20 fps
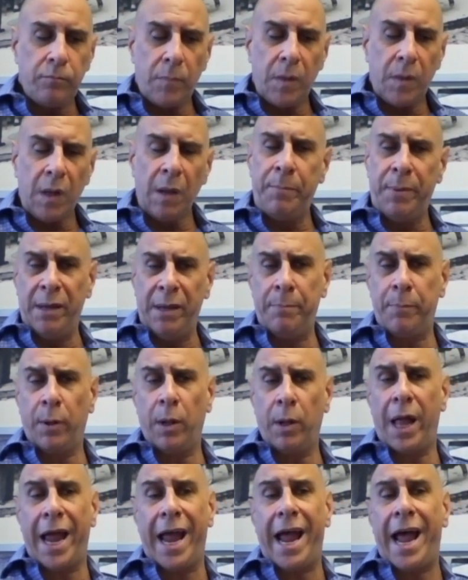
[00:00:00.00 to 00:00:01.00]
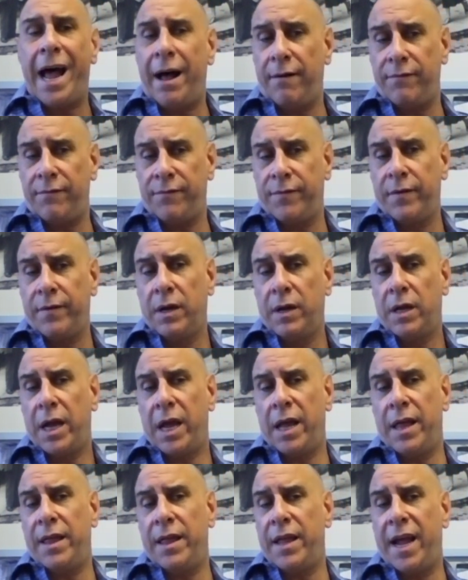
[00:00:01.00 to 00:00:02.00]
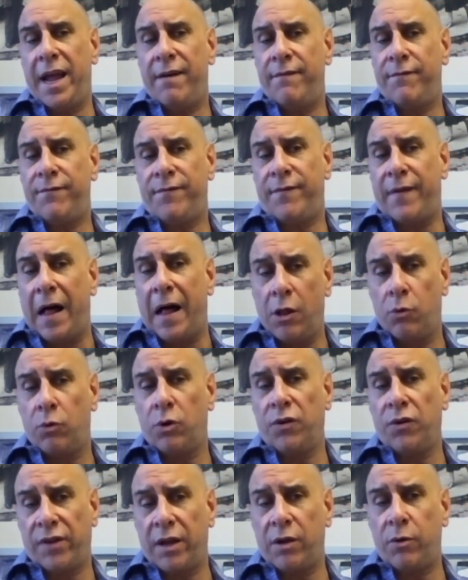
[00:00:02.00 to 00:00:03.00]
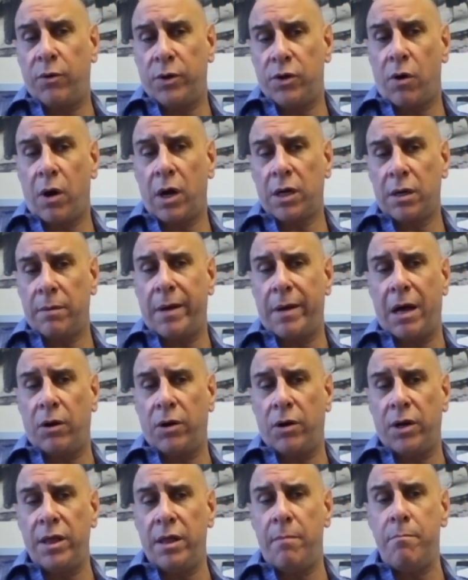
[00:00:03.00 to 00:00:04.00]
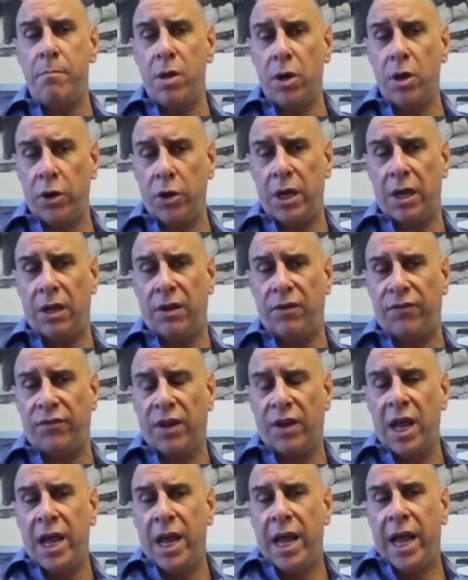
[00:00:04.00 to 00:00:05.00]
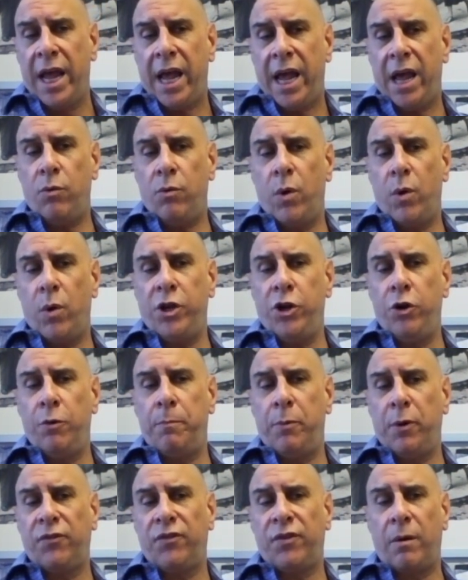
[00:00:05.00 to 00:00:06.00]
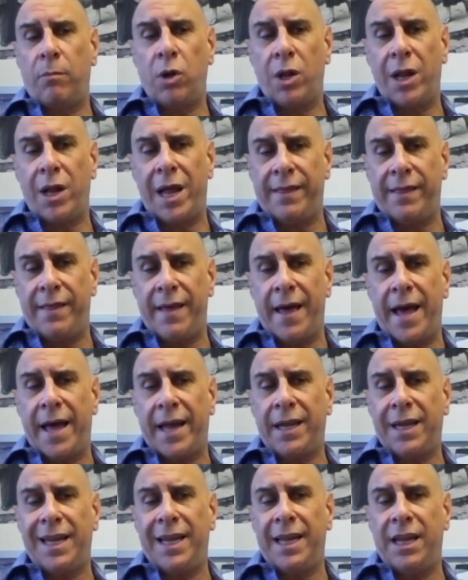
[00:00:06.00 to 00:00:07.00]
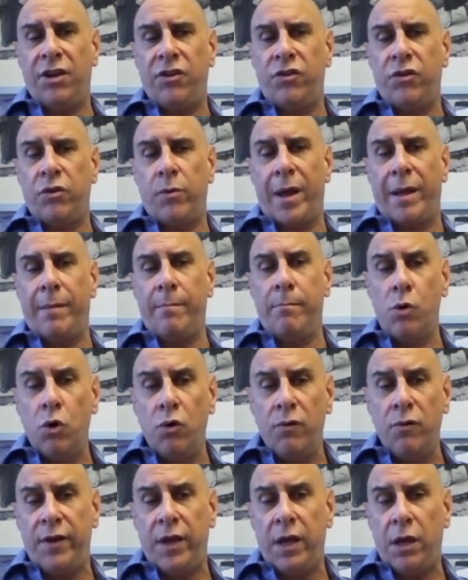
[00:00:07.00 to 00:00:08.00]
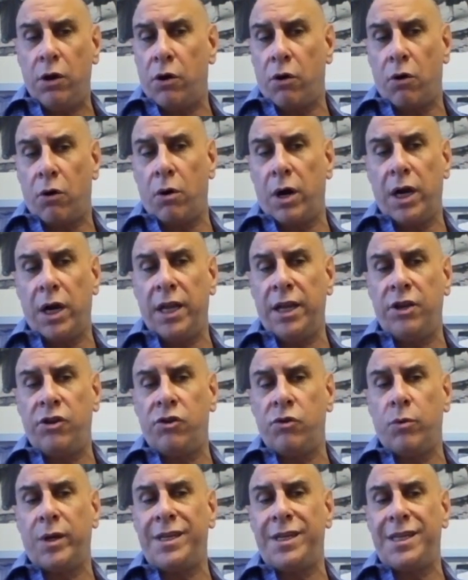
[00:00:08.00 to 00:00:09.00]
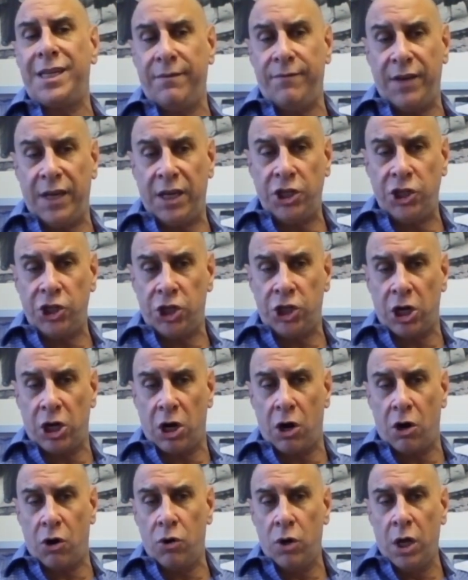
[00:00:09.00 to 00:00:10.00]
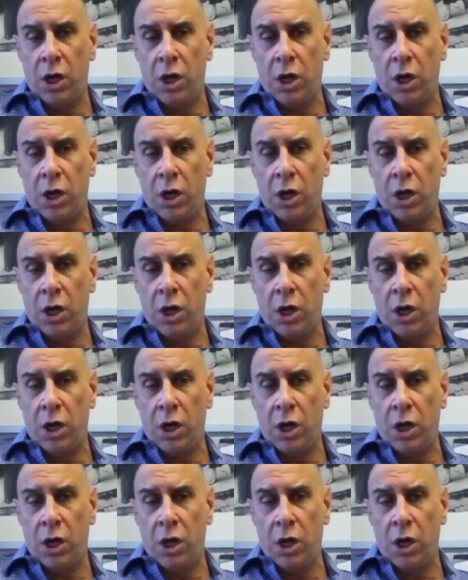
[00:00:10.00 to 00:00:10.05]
people have, and they have followers like we talked about in the millions. And when you put someone like that into a movie or into a TV show,